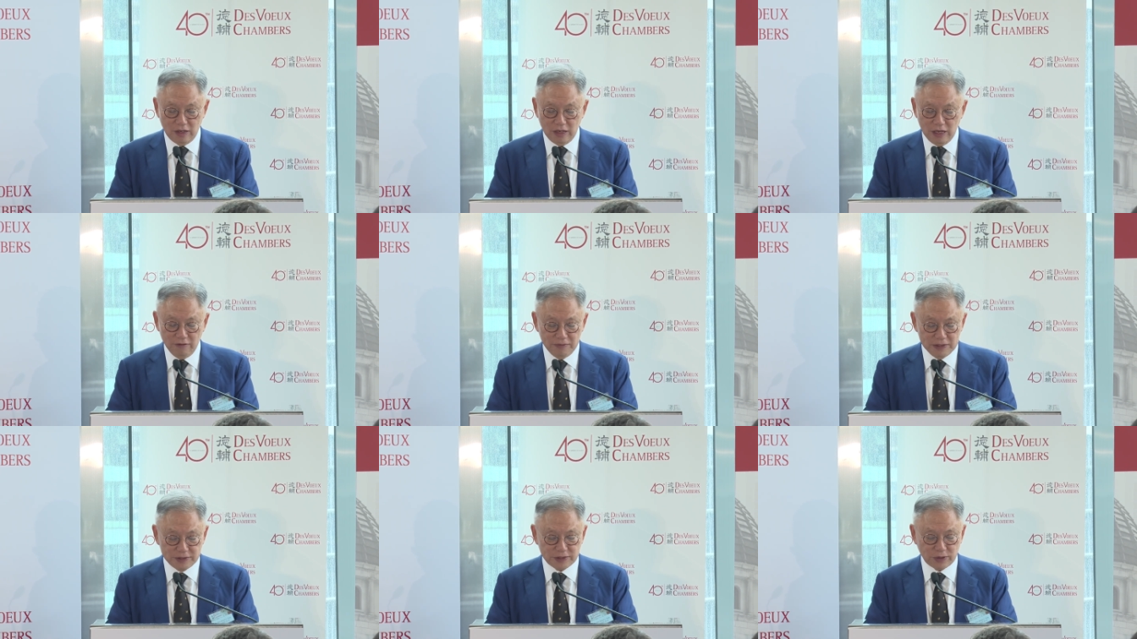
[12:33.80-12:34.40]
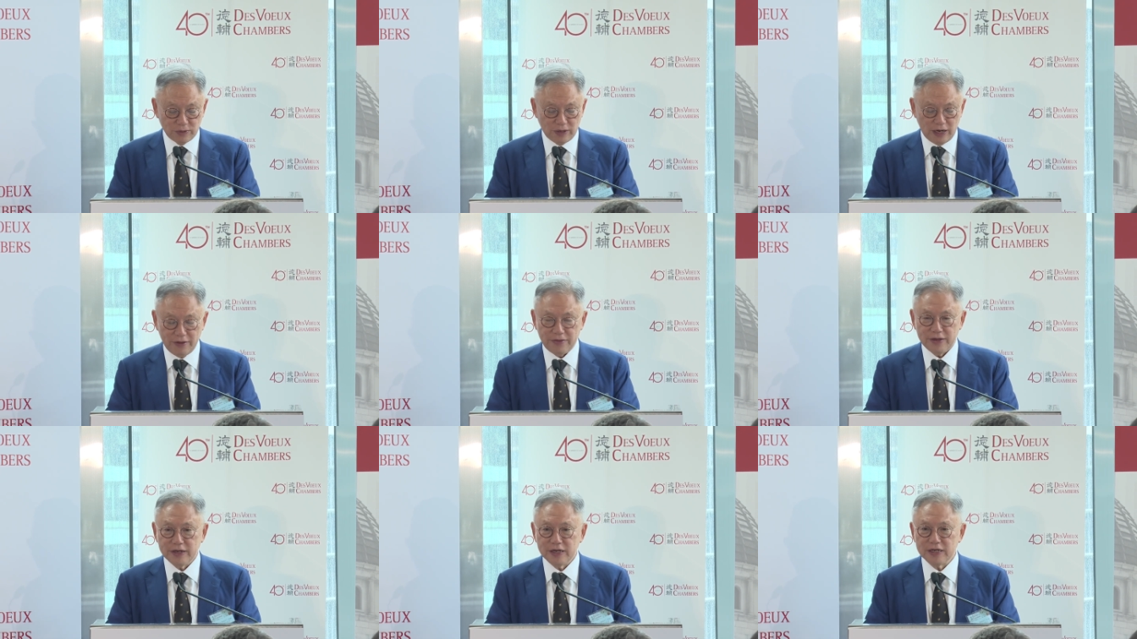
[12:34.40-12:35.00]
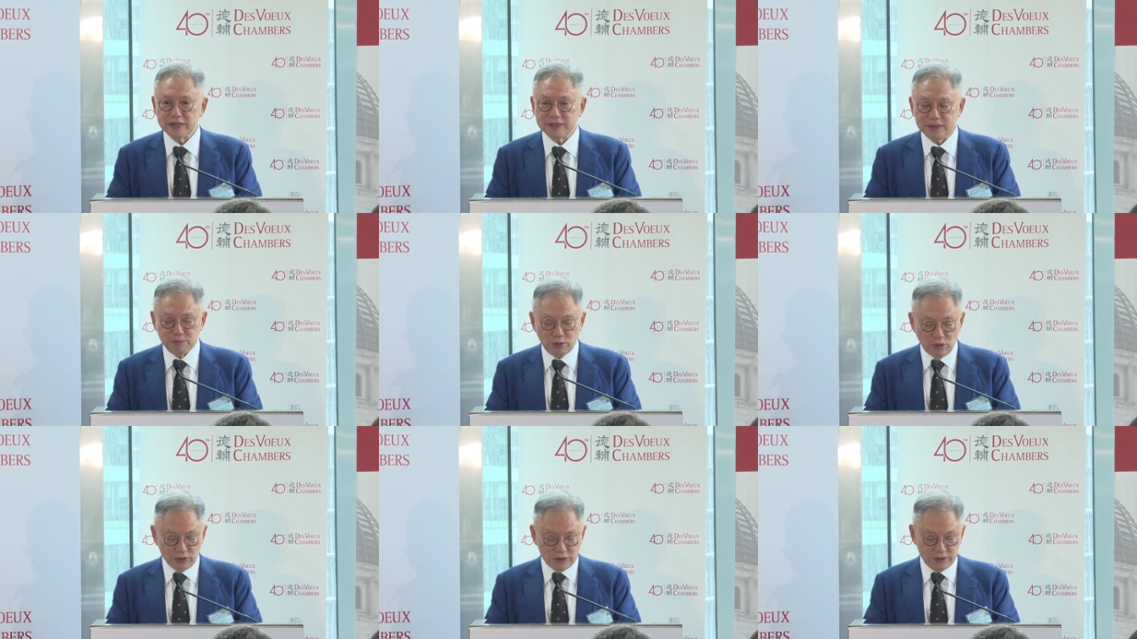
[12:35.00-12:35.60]
Even so, I think it is
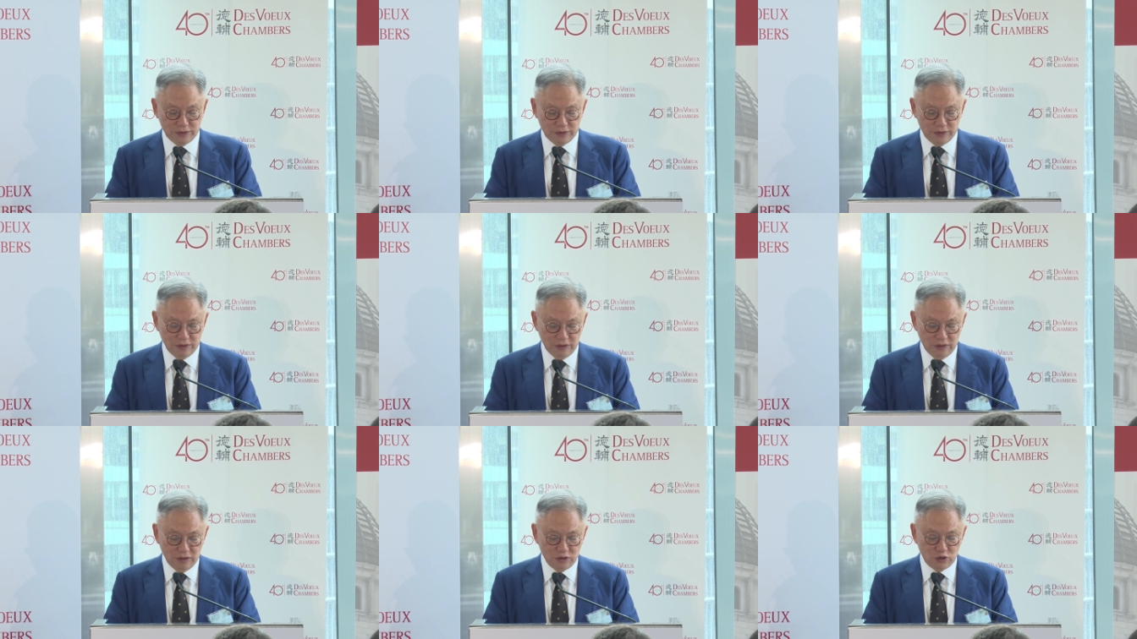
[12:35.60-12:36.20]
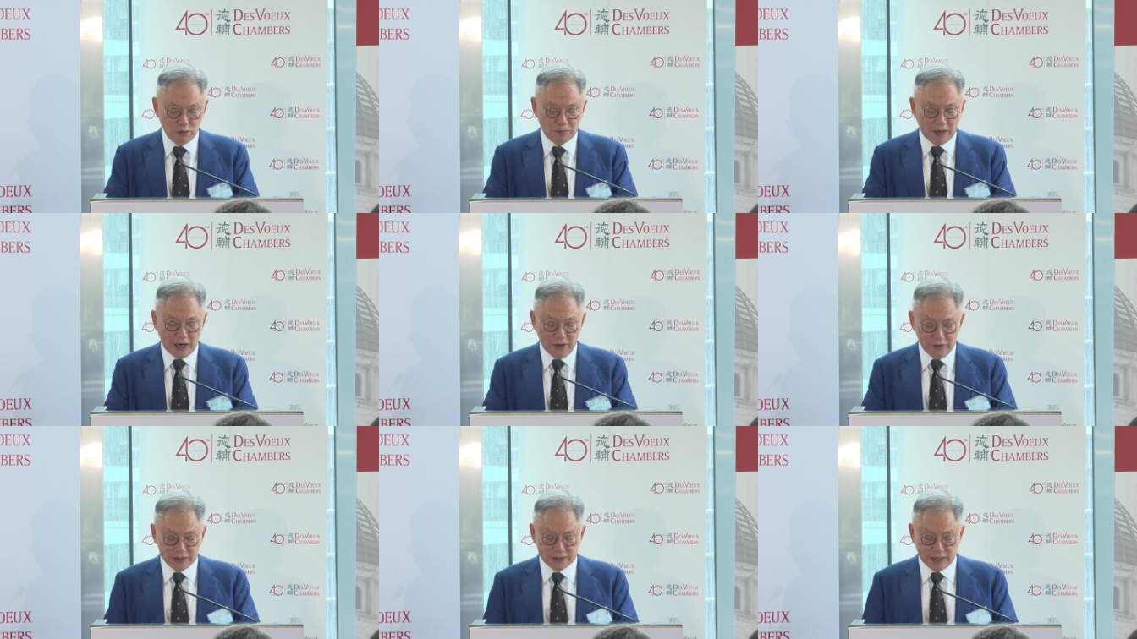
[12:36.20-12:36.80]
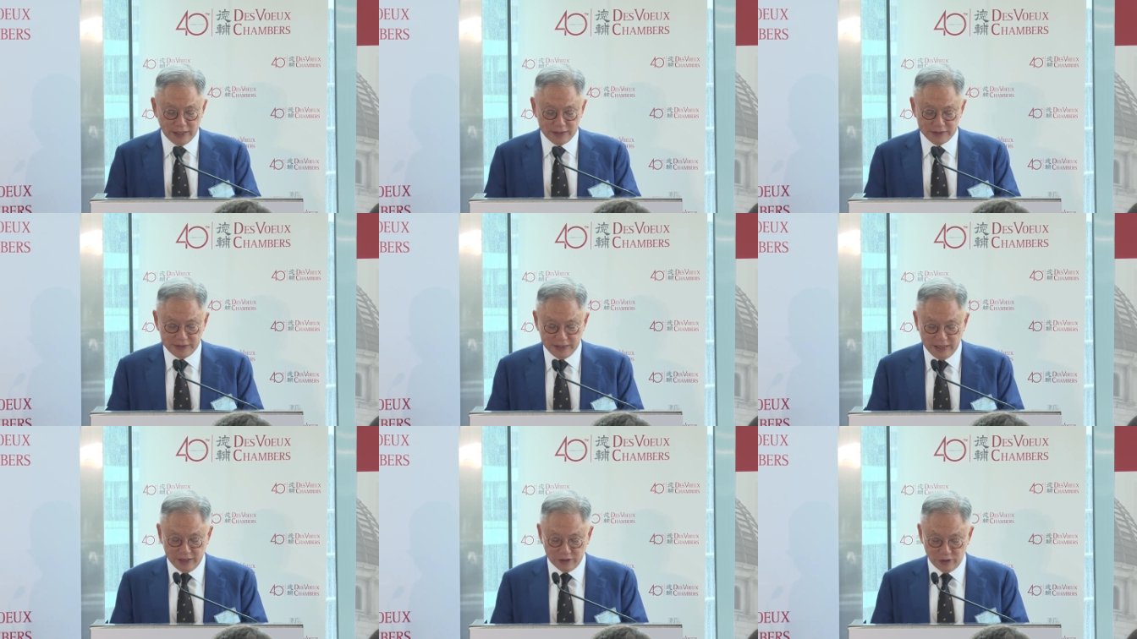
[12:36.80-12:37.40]
important to prioritize
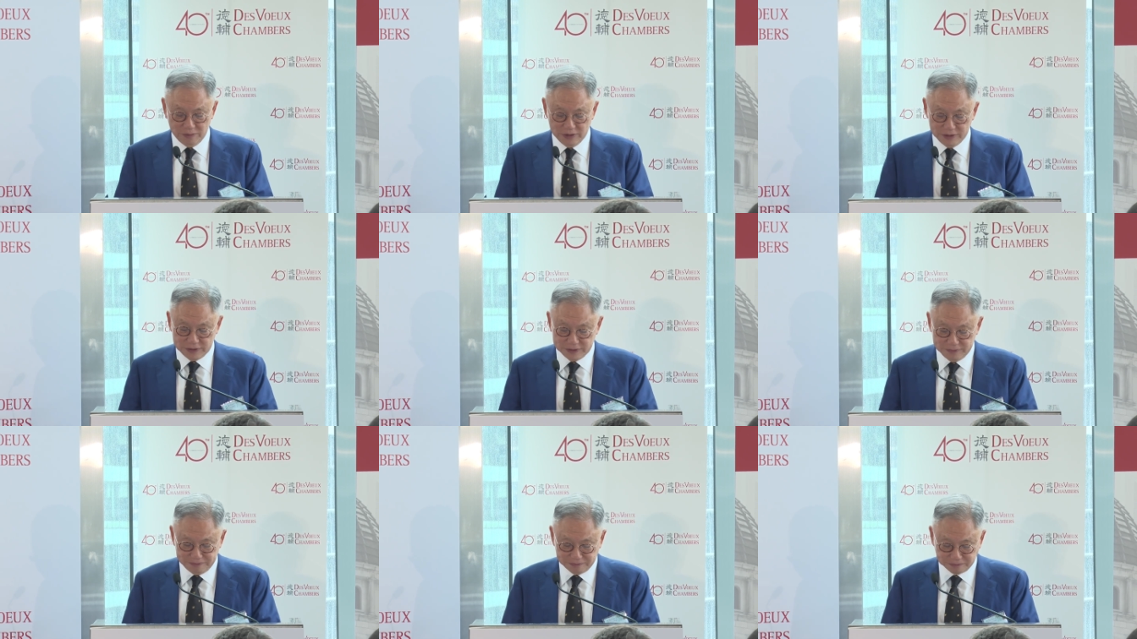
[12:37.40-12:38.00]
the arguments.